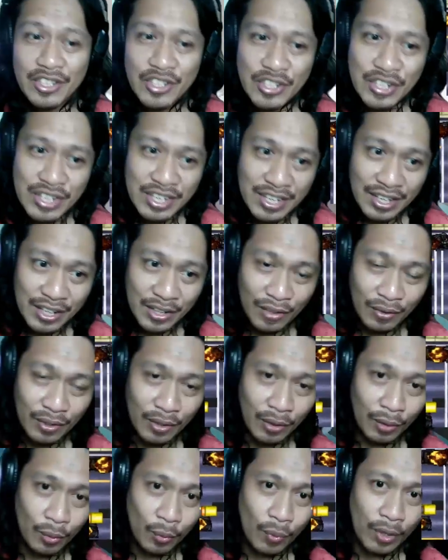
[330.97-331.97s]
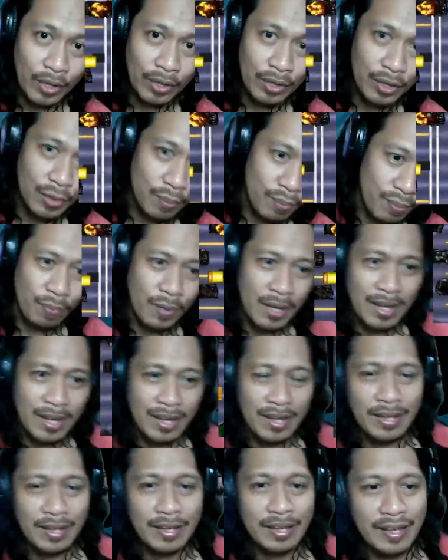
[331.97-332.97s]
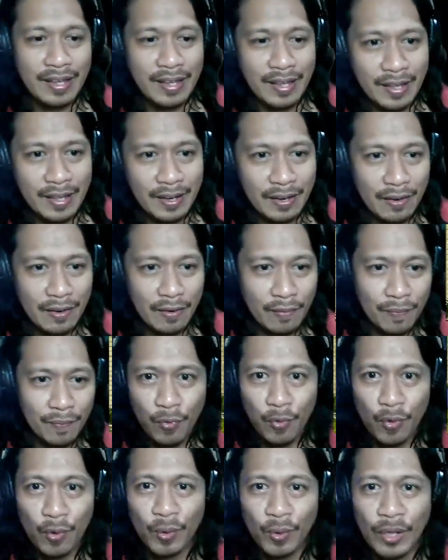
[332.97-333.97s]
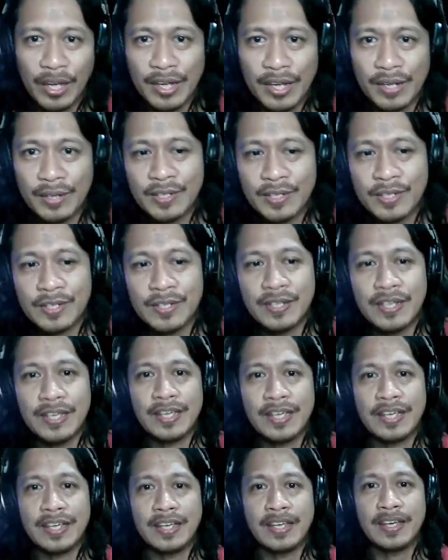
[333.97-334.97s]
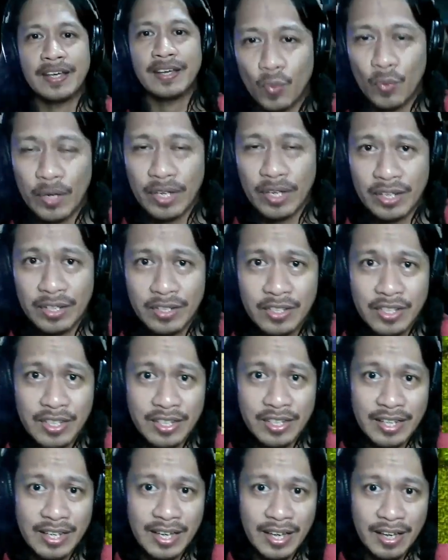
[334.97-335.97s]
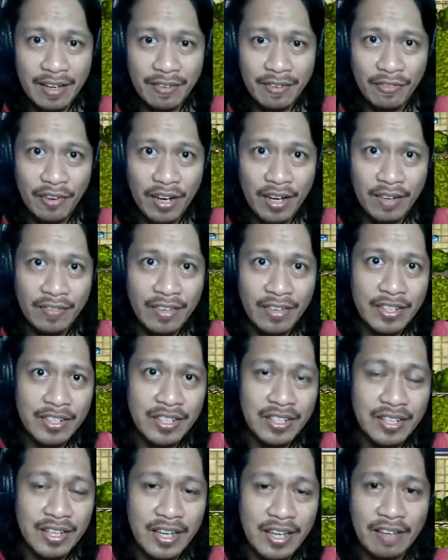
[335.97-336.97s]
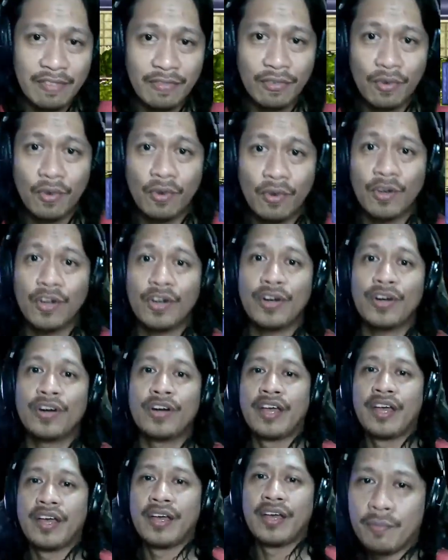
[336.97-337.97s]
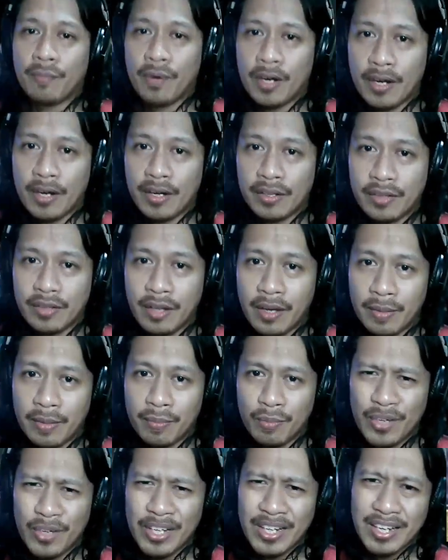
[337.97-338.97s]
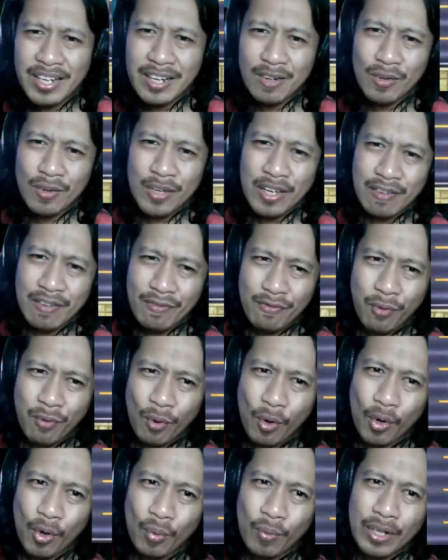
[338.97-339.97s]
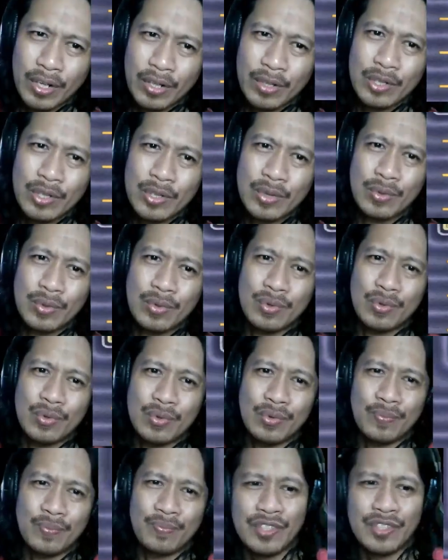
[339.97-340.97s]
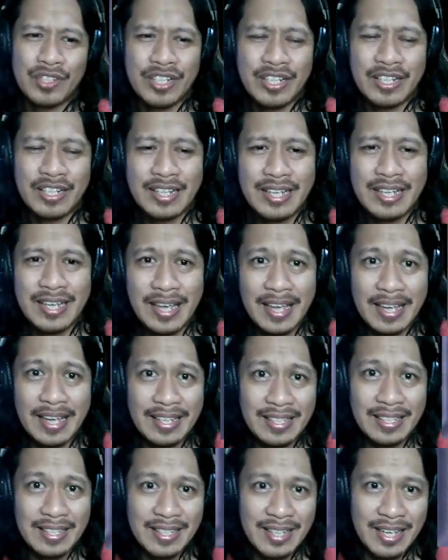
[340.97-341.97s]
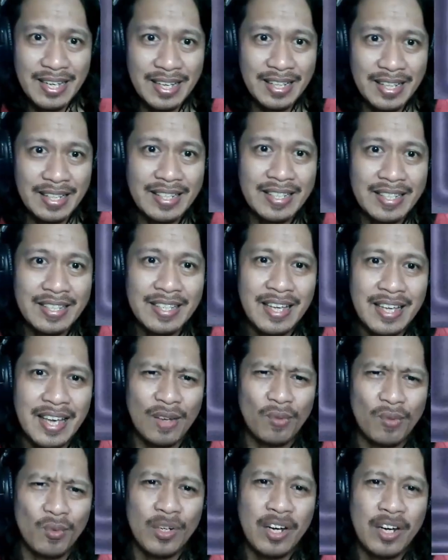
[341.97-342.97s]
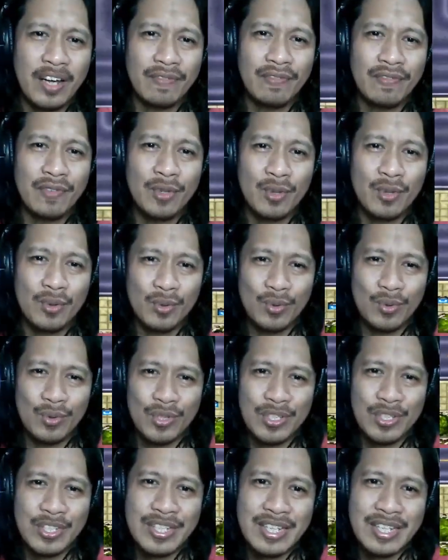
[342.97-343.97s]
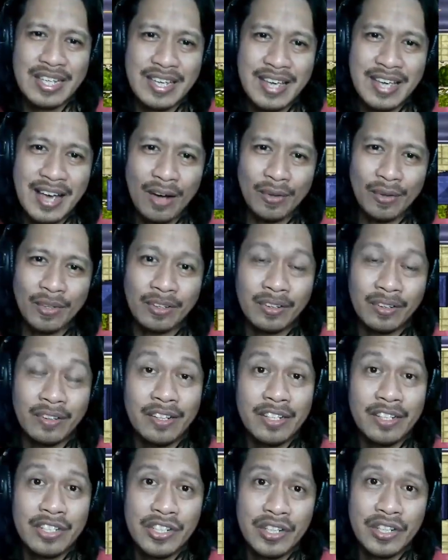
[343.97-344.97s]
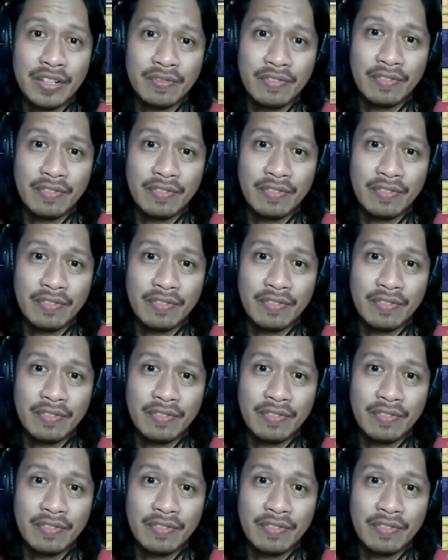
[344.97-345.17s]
HD era where you play in full HD with GTA 5 and GTA 4. But I'm really looking forward to GTA 6 and would love to see how the current gen